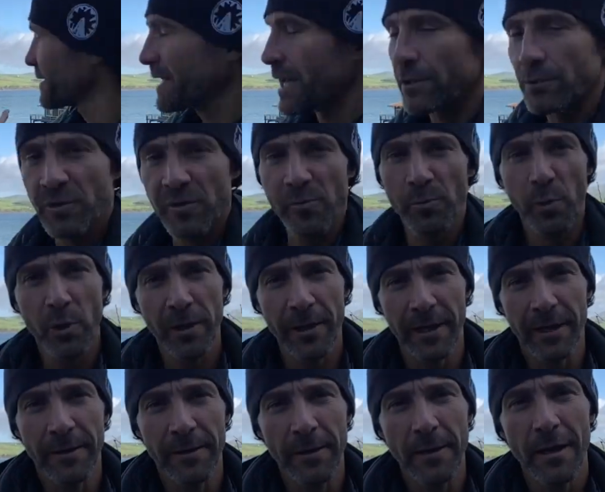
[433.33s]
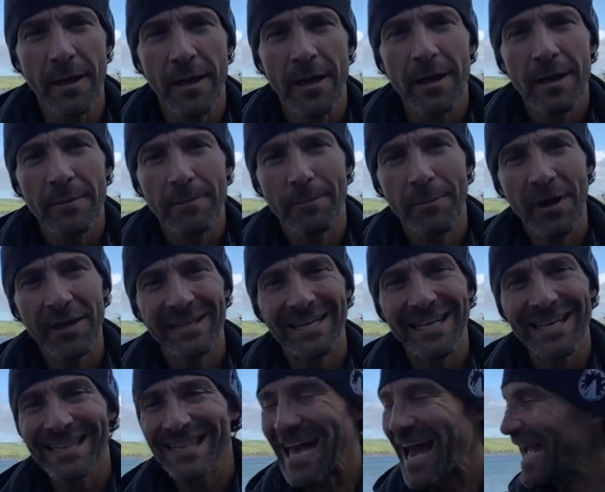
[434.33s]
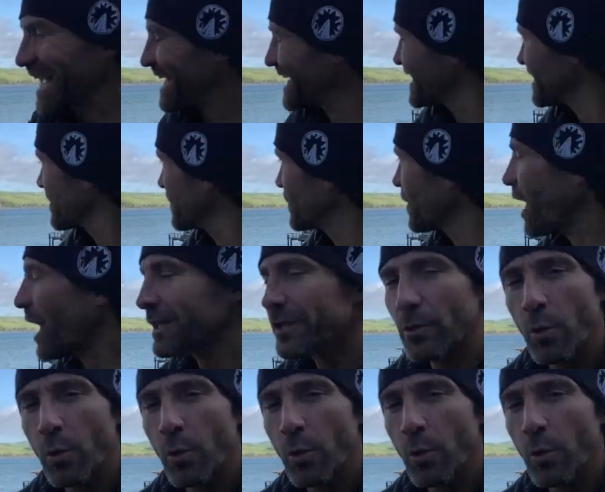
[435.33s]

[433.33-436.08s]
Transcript: that looks pretty, but that is not